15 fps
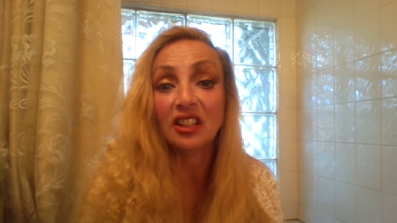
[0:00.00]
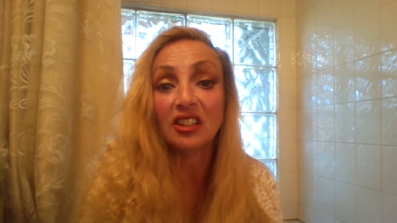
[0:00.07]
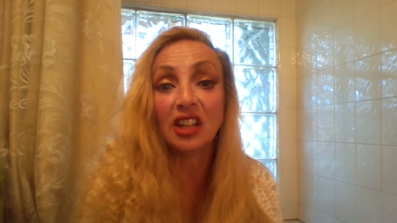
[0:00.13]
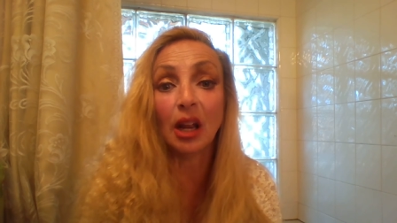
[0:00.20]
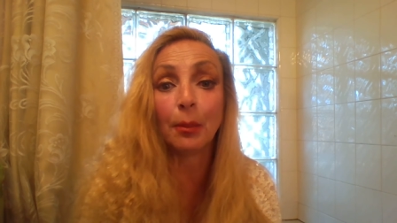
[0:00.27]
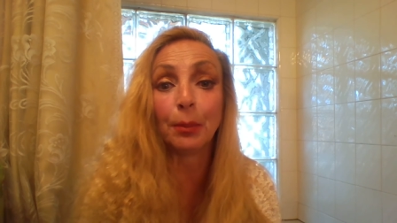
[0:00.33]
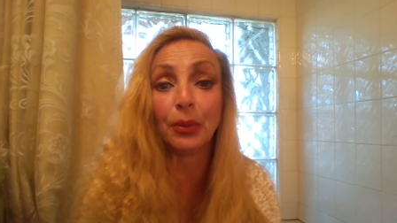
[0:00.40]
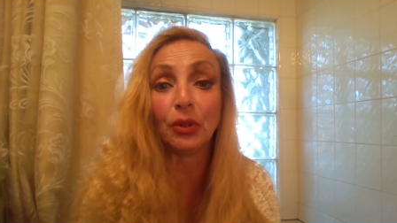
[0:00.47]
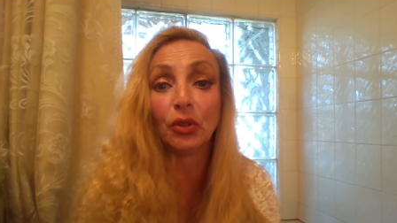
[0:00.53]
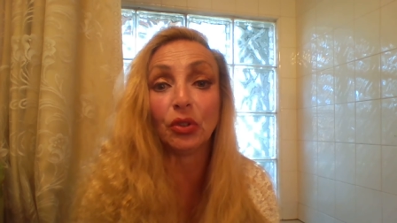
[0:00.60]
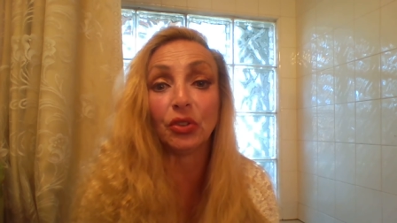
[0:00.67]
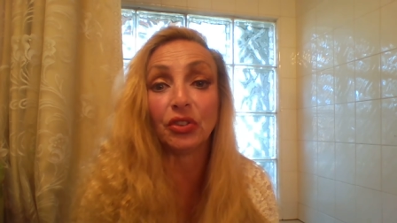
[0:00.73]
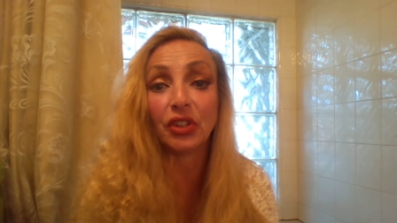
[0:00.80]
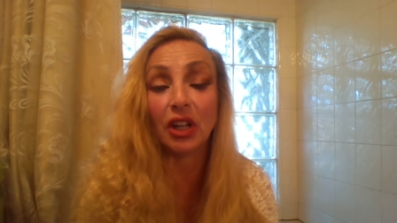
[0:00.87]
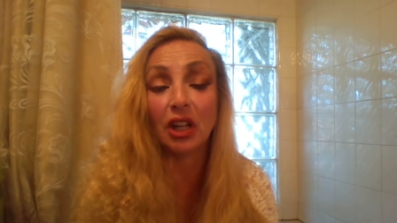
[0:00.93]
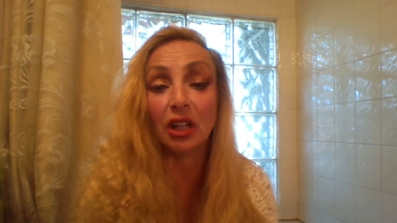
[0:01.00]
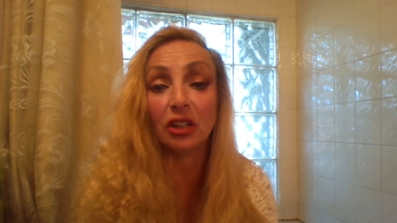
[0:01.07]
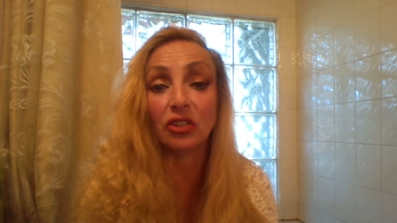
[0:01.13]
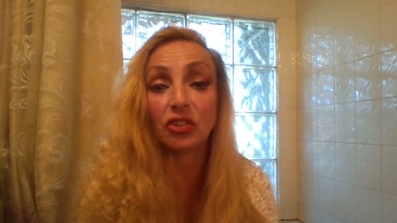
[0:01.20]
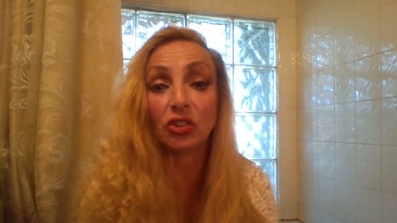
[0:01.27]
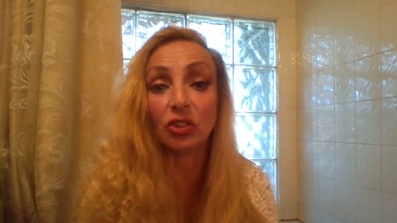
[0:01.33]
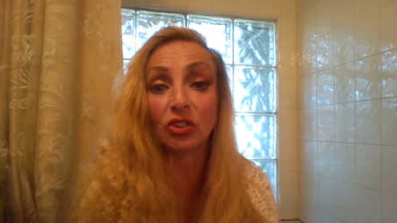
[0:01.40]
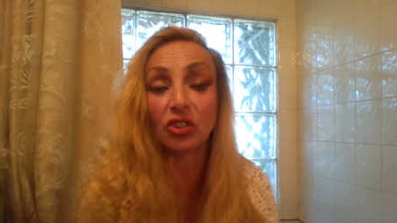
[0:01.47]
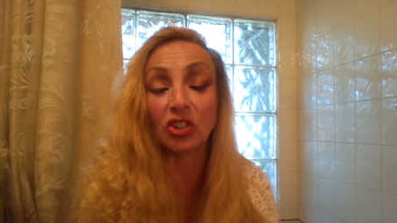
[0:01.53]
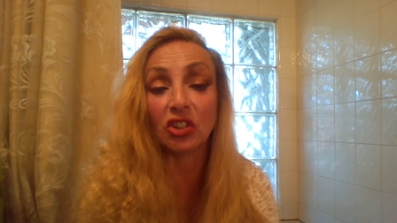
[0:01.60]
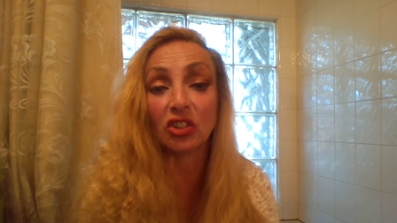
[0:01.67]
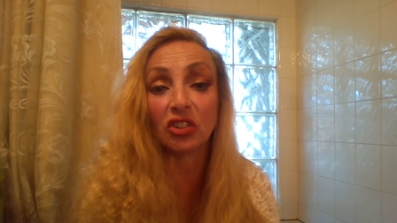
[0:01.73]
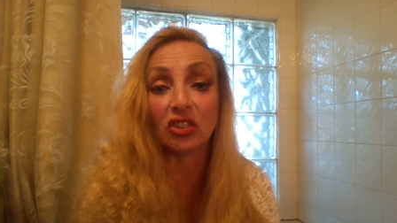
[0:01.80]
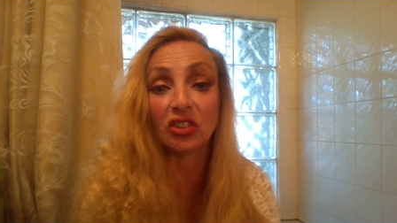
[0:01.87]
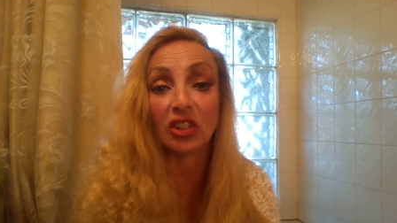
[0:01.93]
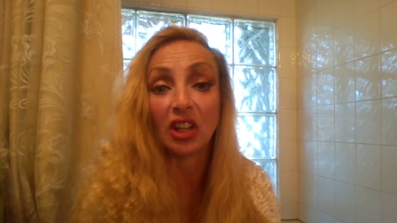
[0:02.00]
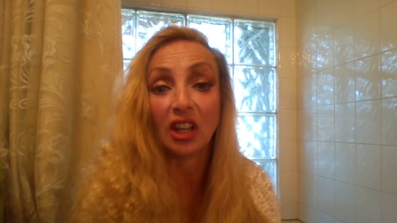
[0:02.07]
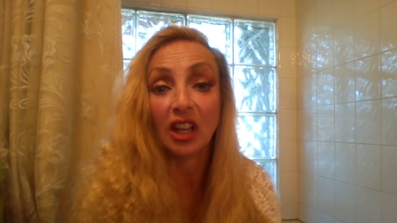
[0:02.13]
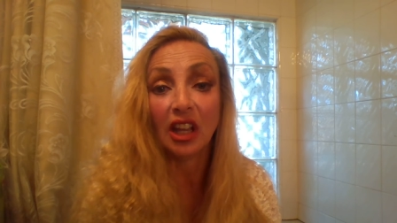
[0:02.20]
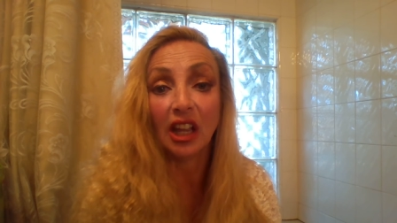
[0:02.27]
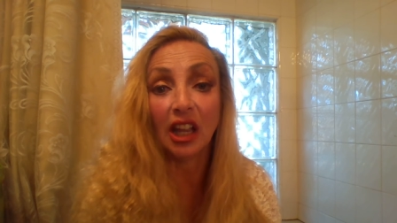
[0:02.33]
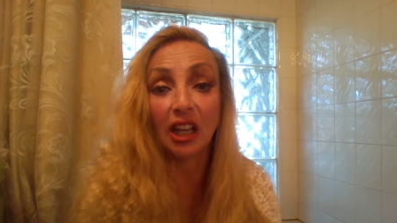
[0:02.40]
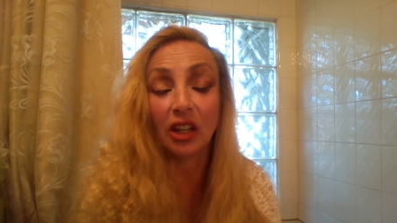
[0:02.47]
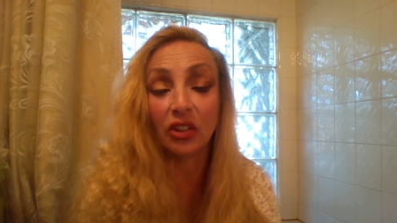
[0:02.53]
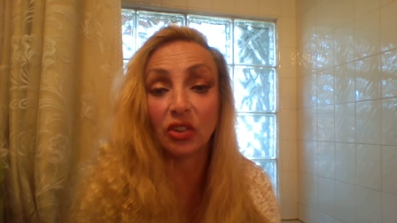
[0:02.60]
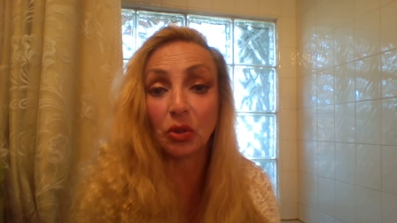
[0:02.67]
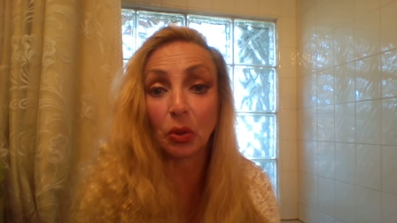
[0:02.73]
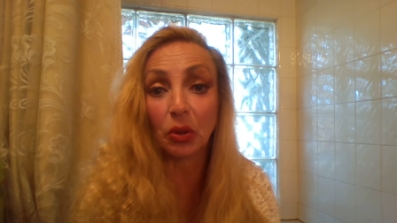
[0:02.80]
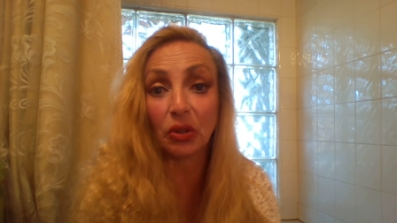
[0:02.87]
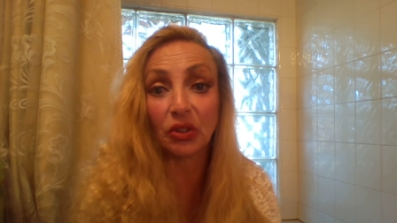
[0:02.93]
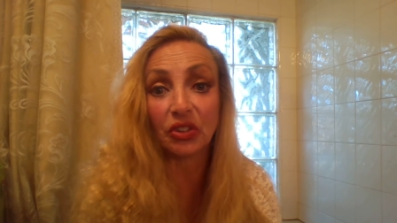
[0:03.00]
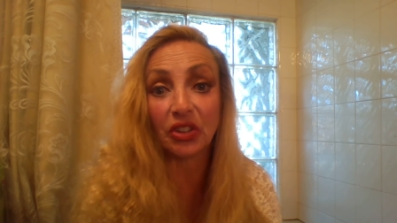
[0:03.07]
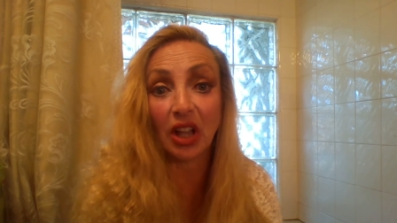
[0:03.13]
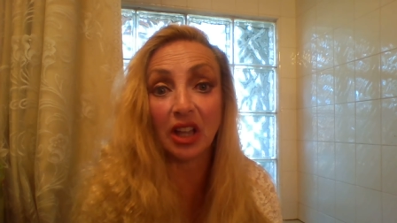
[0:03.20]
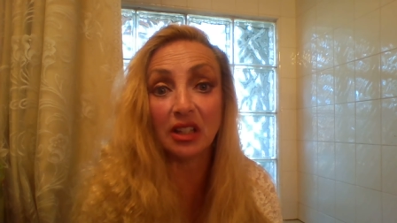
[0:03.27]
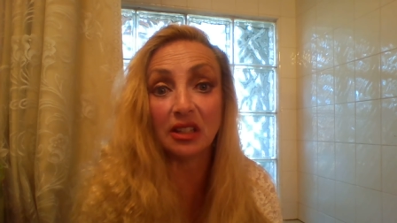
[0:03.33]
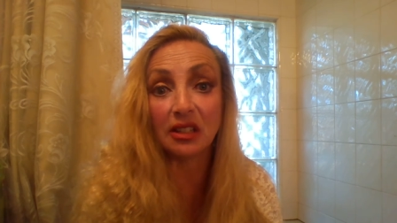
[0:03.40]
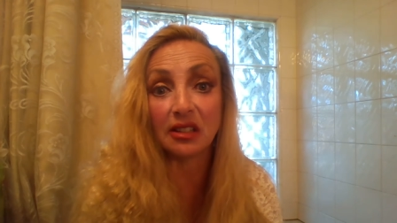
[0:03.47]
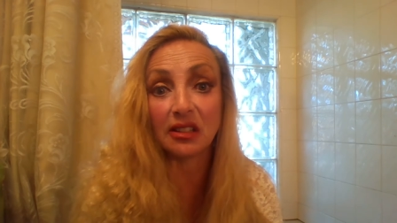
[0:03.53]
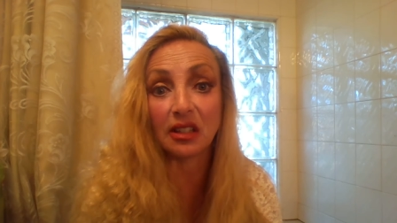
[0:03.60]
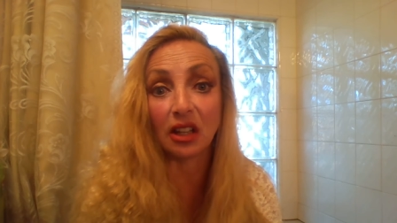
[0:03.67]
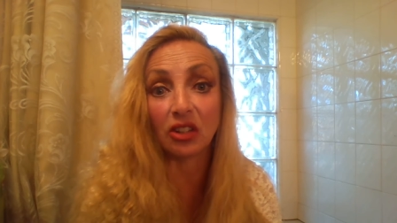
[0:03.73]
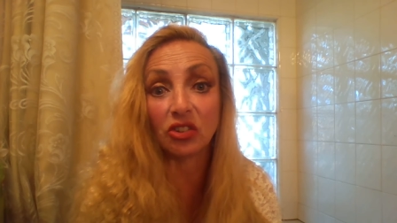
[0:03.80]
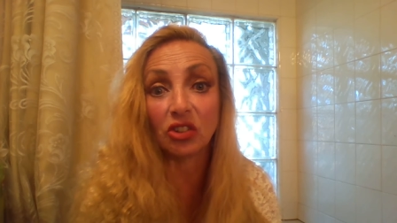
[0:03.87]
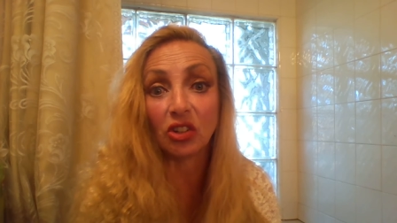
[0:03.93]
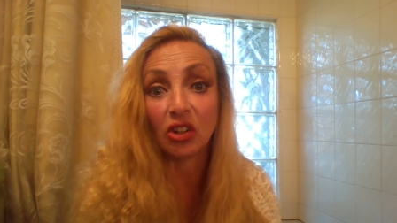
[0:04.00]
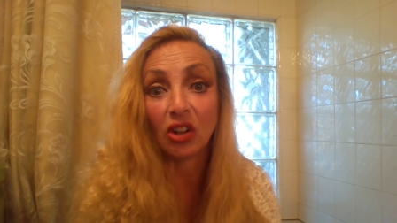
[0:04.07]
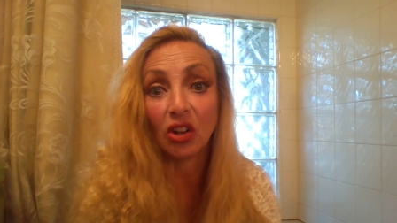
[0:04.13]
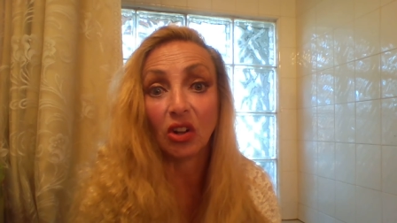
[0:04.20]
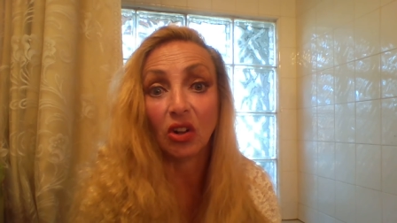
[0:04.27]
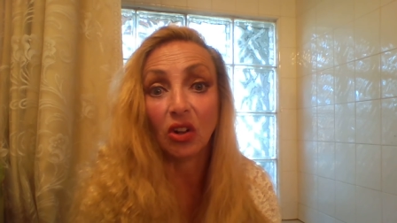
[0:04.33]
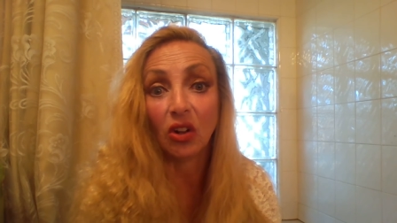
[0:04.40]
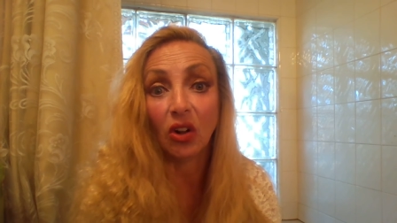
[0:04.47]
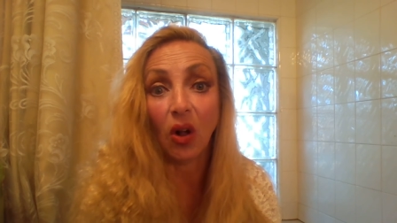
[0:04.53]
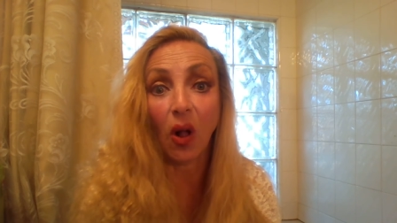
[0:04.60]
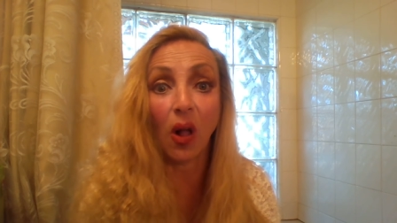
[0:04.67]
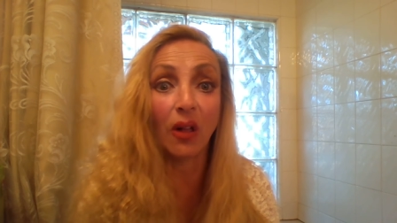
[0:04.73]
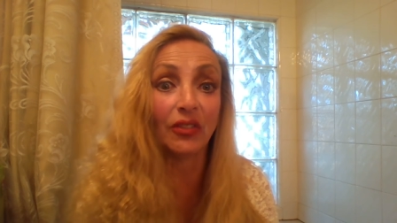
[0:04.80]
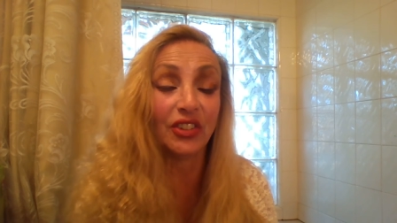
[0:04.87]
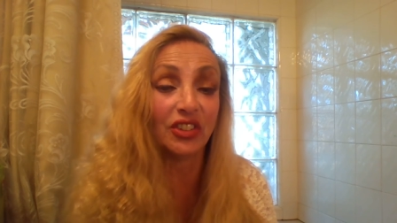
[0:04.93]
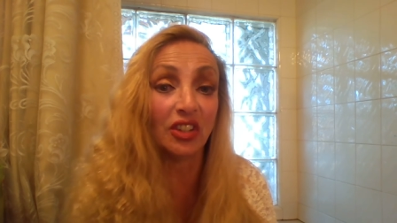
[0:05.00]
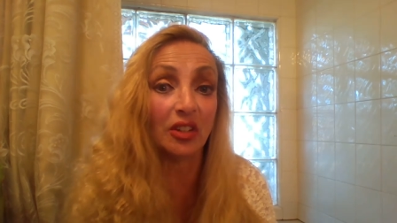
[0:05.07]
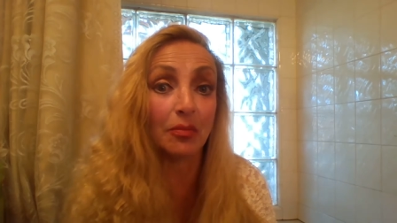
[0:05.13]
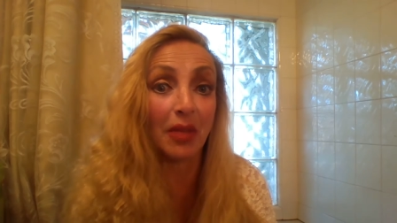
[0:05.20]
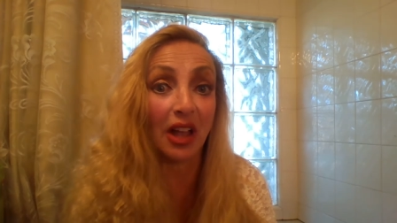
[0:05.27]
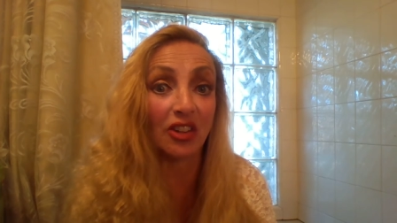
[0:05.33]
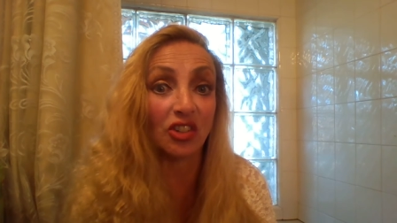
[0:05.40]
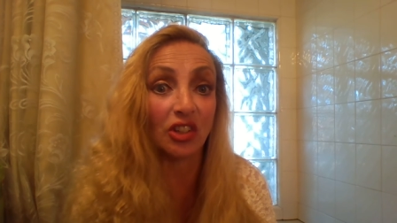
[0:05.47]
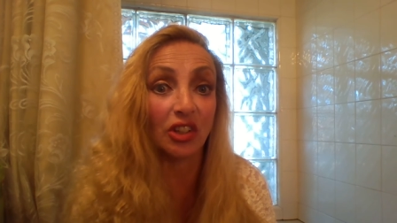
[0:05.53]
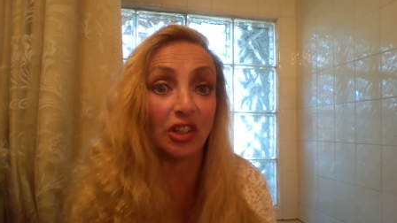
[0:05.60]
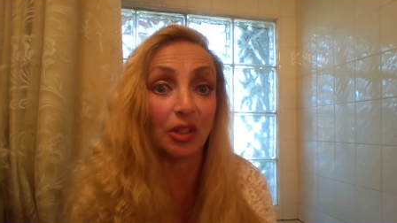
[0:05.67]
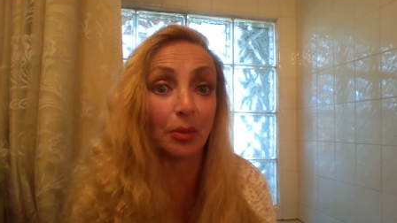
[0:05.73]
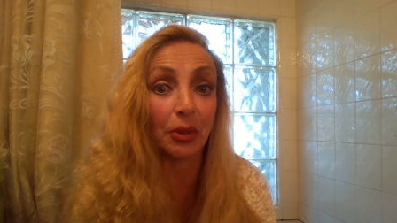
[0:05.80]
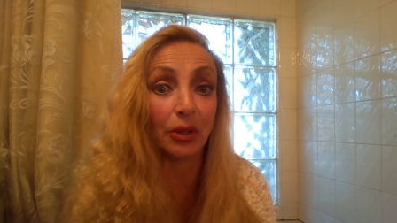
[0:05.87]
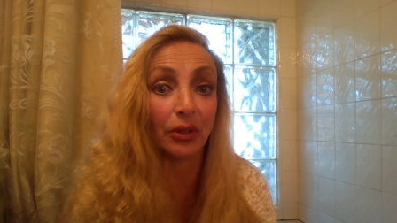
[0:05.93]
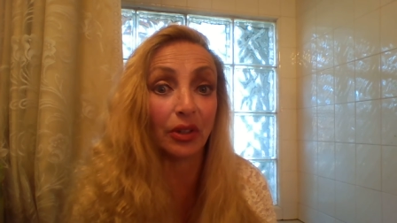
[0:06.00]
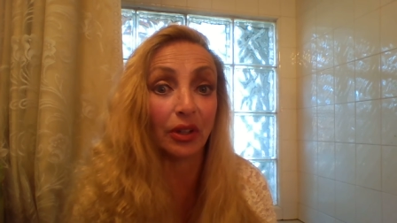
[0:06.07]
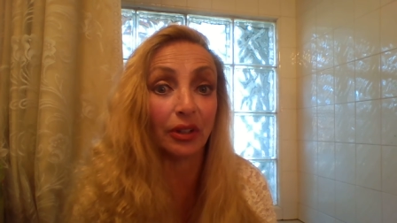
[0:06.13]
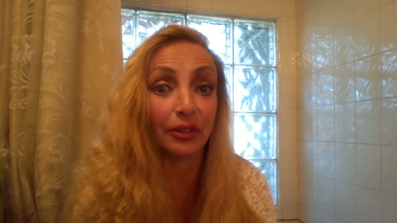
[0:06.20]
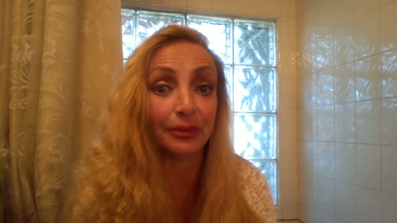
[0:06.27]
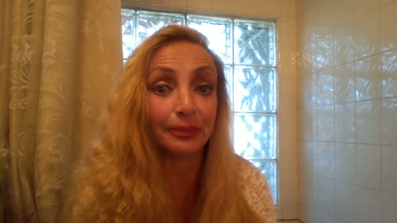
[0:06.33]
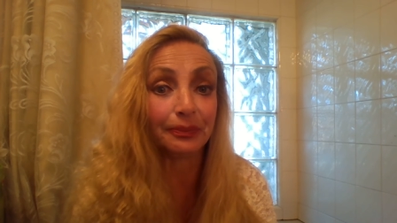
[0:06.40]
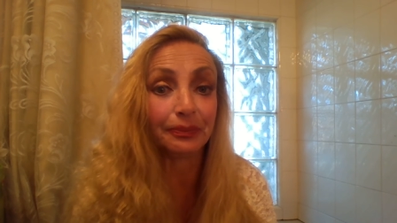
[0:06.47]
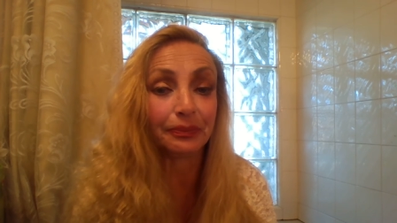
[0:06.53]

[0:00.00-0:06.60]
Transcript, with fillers: temples and churches and historical sites and such all of a sudden magically appear there,